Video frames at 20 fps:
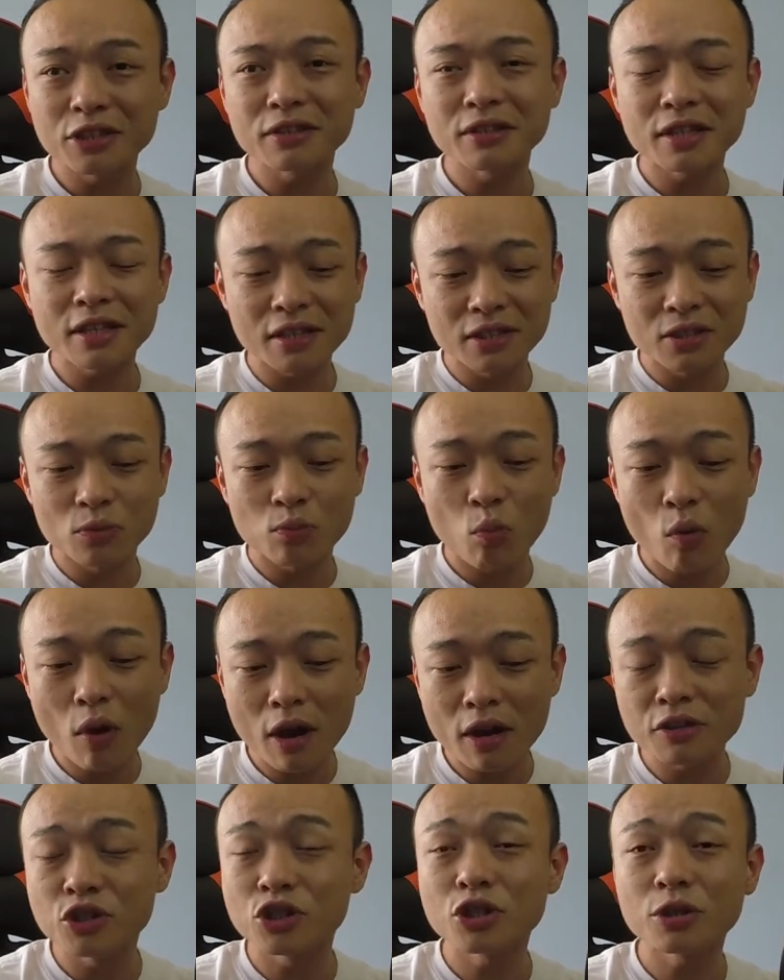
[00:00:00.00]
this
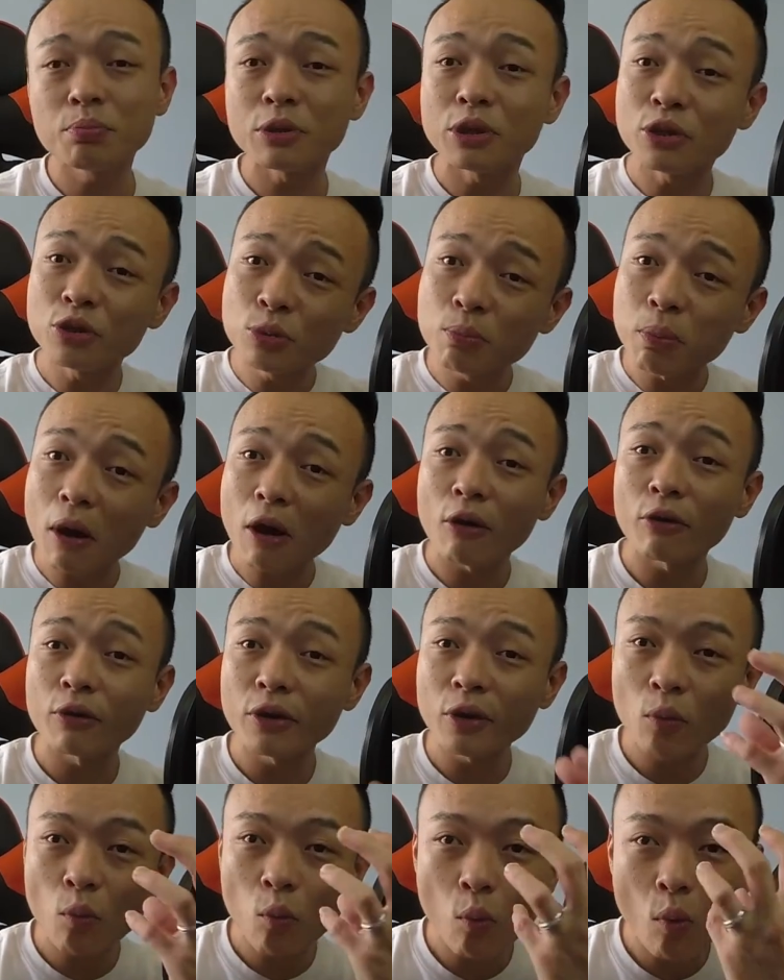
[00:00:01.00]
one GPU
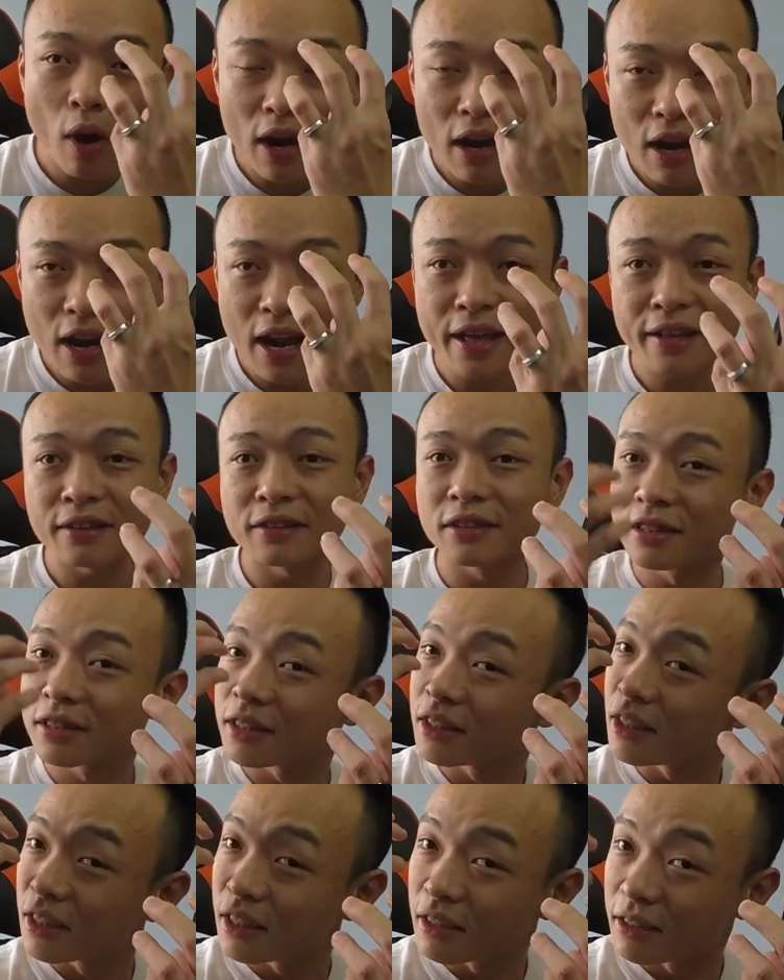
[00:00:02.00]
powering one lens
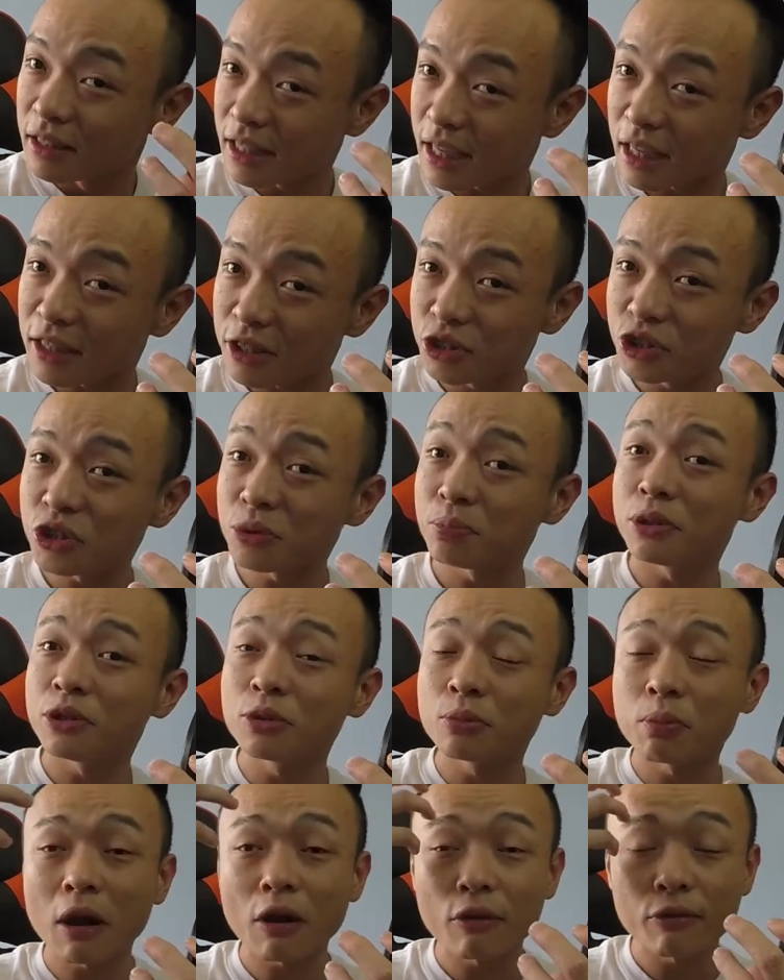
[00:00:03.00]
the other
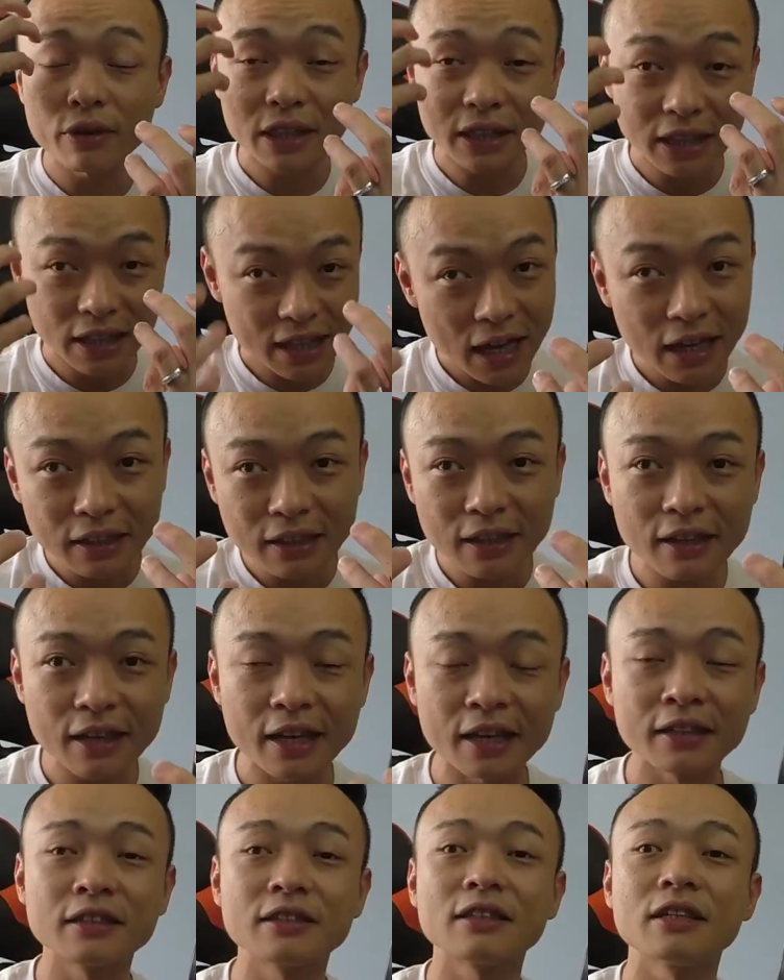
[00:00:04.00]
GPU powering the other
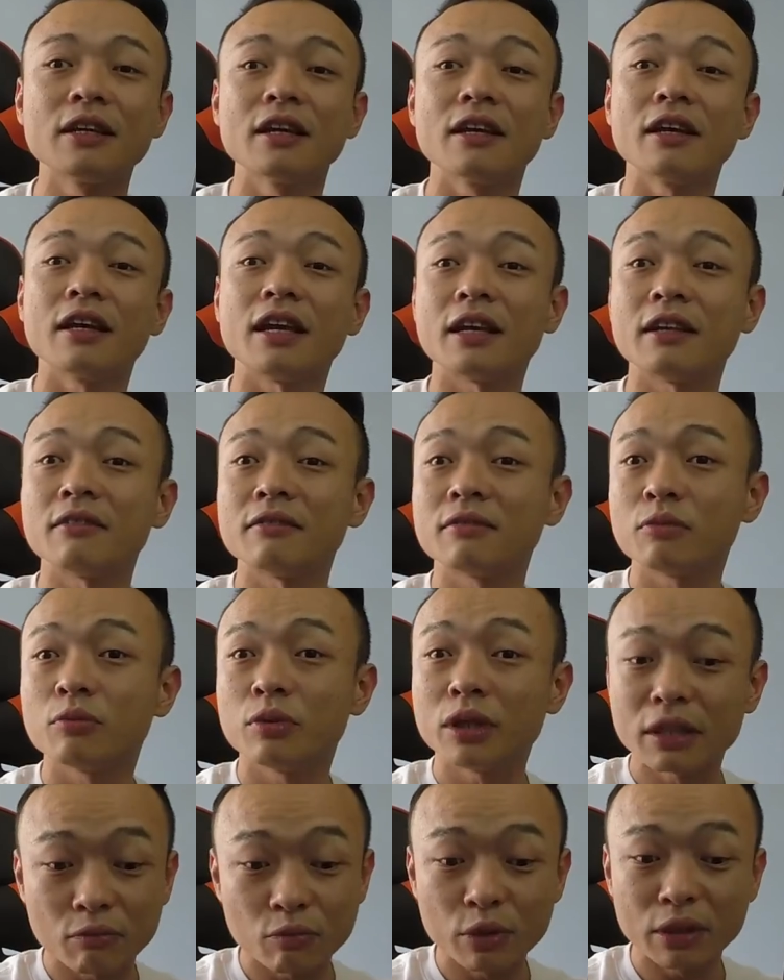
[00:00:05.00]
lens and
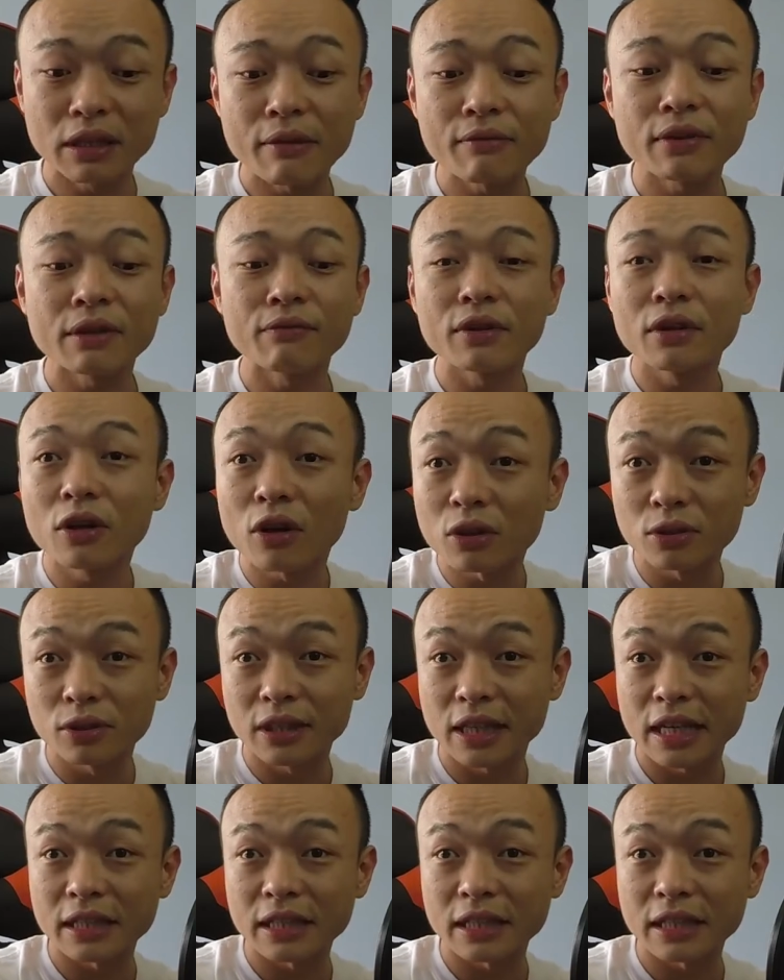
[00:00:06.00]
we, we never even got to that